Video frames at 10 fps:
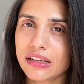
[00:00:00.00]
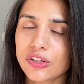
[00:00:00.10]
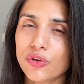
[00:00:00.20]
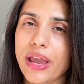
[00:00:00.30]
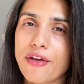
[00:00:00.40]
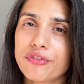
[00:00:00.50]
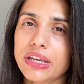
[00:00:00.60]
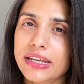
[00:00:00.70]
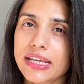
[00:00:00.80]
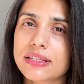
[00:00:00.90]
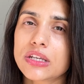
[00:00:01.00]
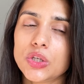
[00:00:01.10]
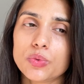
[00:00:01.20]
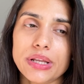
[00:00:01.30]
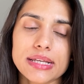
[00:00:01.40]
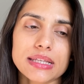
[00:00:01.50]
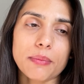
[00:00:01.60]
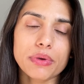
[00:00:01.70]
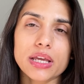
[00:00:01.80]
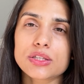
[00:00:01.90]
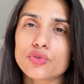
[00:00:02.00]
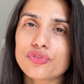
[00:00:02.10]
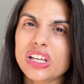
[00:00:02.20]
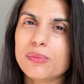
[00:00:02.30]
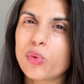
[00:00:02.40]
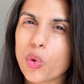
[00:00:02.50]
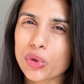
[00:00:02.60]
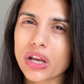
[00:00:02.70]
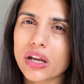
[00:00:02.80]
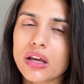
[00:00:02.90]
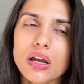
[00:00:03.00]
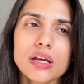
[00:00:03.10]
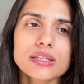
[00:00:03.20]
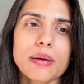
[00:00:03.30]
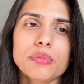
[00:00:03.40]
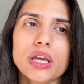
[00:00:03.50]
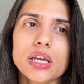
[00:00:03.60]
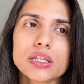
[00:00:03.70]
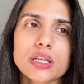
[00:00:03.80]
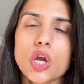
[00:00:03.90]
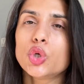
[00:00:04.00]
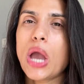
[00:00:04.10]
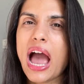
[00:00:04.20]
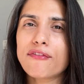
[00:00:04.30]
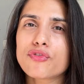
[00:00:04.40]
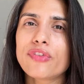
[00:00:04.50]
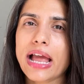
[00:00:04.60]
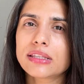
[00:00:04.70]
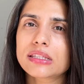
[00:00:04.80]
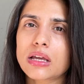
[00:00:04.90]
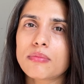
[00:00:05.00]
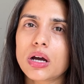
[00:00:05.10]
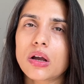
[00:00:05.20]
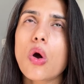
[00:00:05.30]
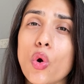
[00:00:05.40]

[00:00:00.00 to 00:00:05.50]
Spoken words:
Every day is a new day. Some days you feel bloated, some days you have a flat stomach.